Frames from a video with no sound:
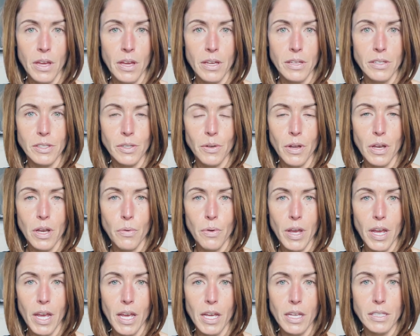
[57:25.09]
So
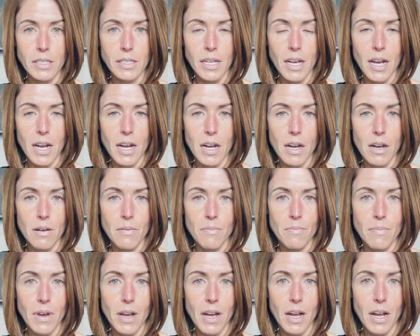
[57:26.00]
anyways,
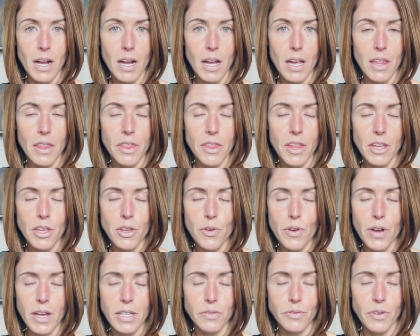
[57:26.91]
thank you
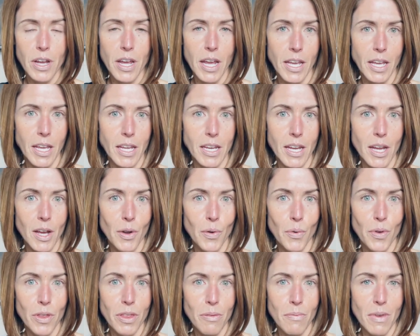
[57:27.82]
guys for hanging
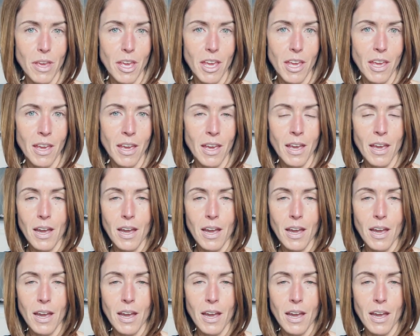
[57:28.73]
with me.